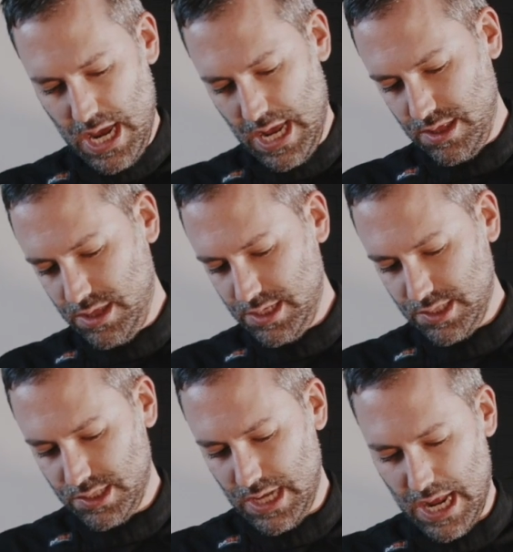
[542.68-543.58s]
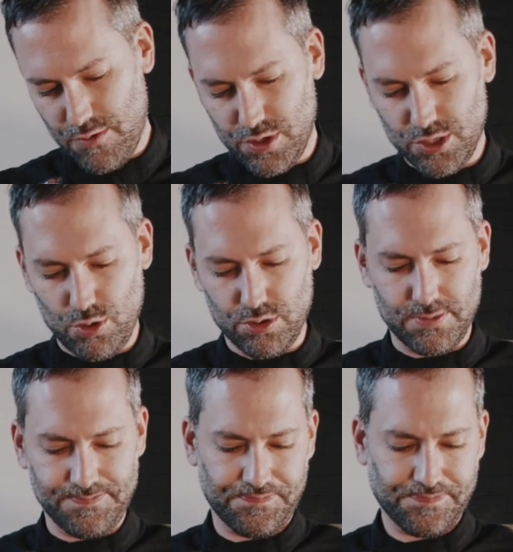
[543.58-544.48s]
and this is the end result.
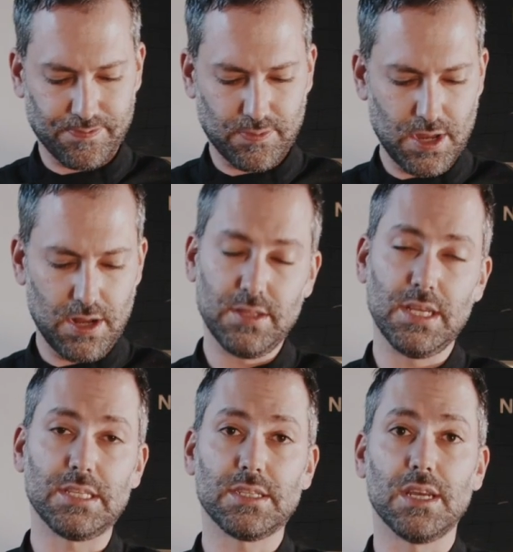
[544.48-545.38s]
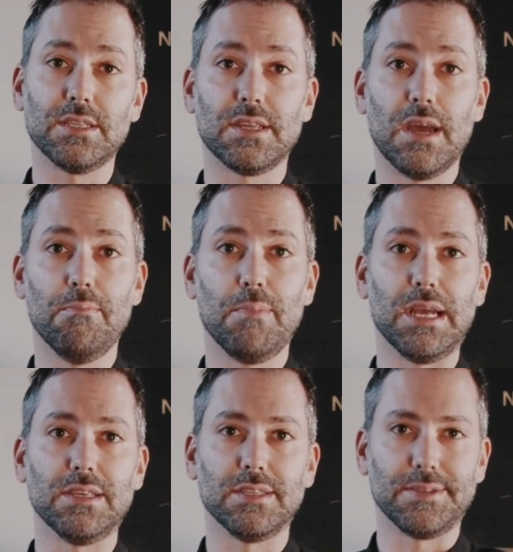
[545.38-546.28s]
This tastes
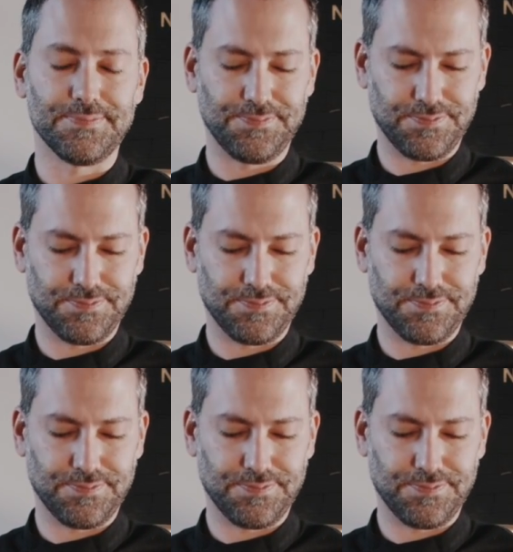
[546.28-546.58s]
amazing.